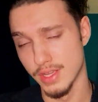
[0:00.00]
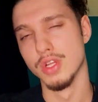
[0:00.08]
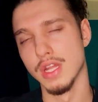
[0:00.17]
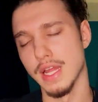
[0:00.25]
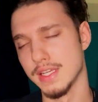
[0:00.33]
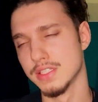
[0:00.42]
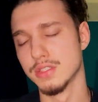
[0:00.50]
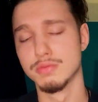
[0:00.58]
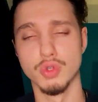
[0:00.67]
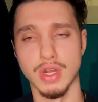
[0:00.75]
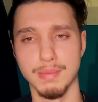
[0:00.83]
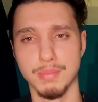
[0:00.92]
Like,
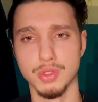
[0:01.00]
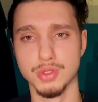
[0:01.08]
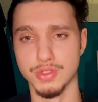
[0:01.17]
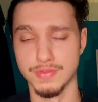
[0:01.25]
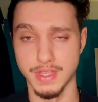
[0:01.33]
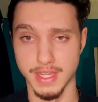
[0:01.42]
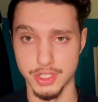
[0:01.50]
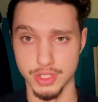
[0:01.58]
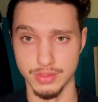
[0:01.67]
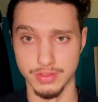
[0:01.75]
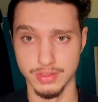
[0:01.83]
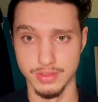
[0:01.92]
subscribe, post
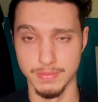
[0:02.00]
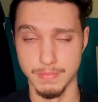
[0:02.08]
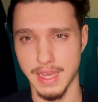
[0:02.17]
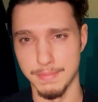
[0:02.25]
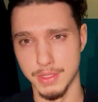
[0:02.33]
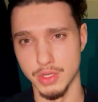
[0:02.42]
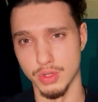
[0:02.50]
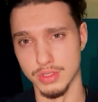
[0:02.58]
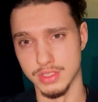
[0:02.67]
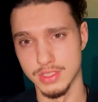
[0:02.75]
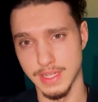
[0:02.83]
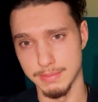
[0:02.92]
notifications, add me on
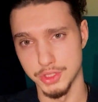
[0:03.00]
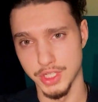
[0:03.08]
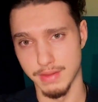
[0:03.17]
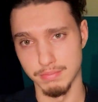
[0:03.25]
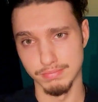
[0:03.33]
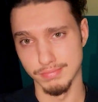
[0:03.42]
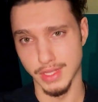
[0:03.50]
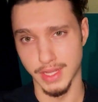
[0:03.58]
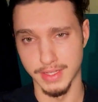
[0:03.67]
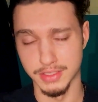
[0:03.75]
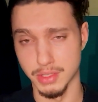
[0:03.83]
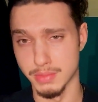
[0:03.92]
Snapchat.
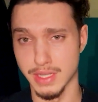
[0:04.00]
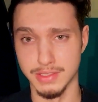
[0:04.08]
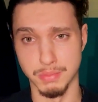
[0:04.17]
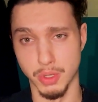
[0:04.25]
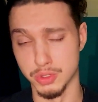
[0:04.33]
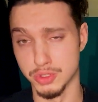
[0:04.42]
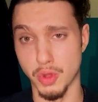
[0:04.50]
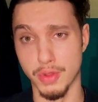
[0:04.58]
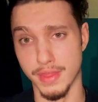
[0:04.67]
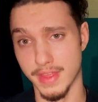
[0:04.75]
I sometimes post on